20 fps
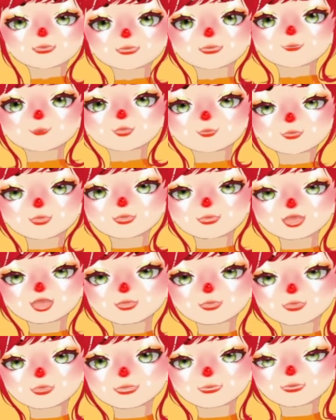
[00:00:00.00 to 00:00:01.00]
between my
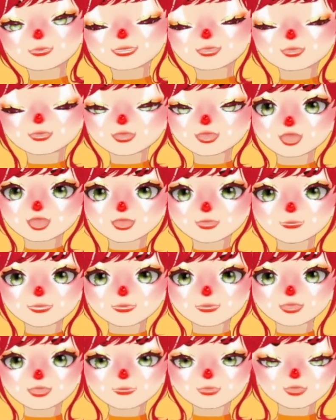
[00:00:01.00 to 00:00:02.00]
friends and sometimes
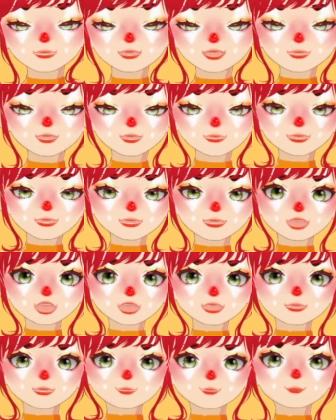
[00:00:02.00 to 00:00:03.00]
family, because my sisters get
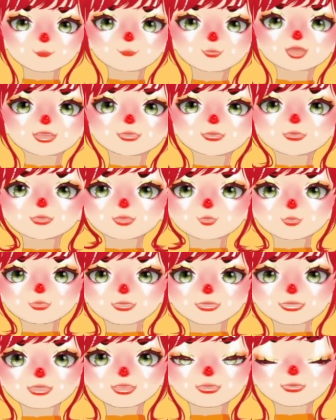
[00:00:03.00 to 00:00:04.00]
involved. Every year
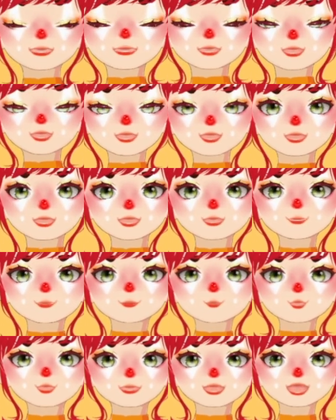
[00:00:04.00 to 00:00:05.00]
around Halloween,
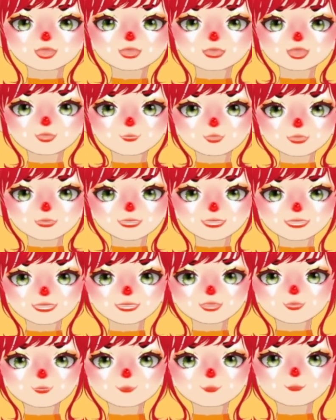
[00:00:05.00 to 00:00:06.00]
we like to play
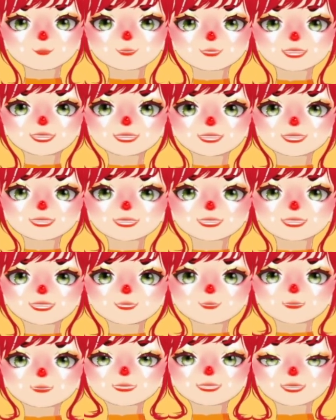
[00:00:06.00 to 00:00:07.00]
a
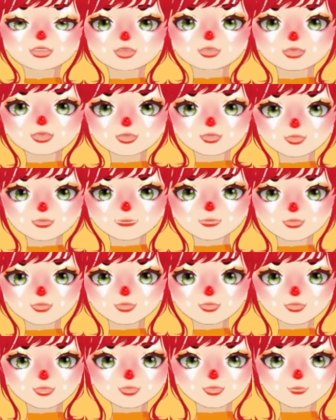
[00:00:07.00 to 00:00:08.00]

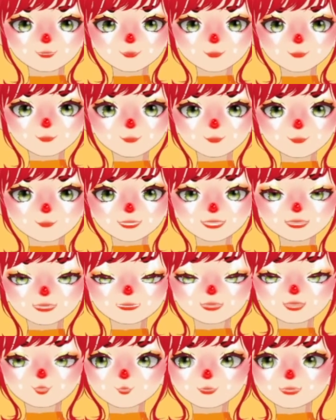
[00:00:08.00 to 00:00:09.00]
JRPG that is
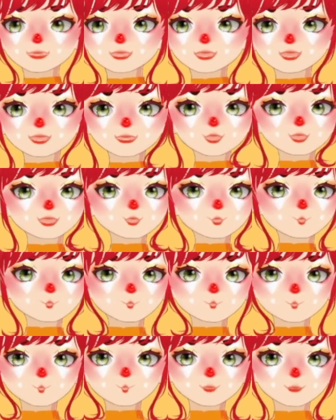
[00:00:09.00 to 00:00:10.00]
usually
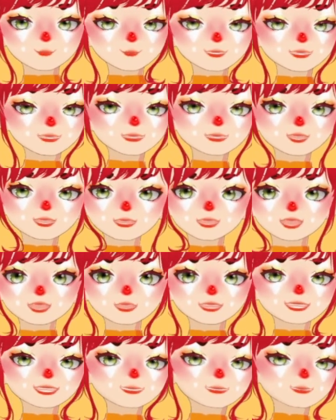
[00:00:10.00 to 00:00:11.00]
lewd and
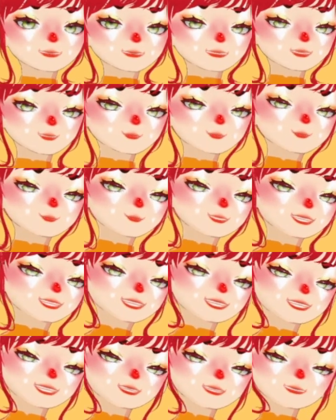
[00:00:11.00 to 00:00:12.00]
ludicrous,
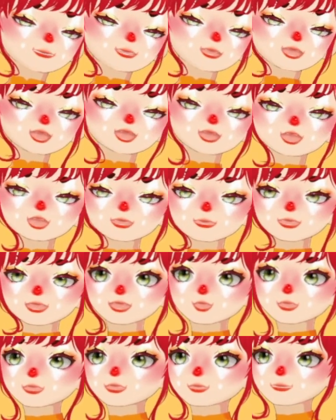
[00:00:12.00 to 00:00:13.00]
and sometimes it's
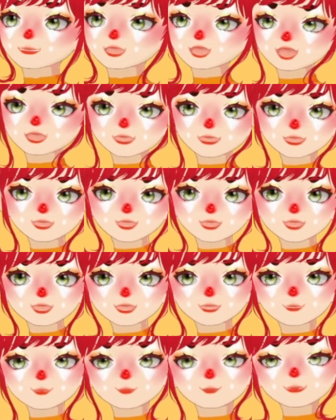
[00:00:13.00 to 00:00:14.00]
Corpse Party,
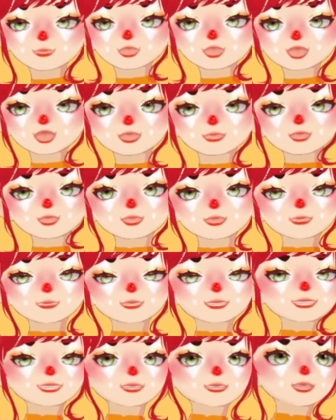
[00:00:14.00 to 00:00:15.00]
sometimes it's
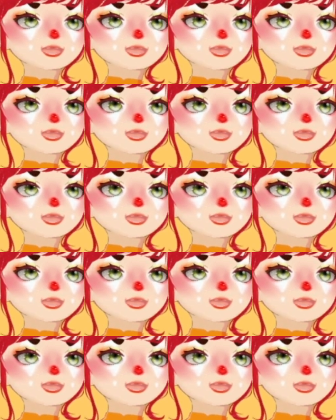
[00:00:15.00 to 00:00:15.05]
that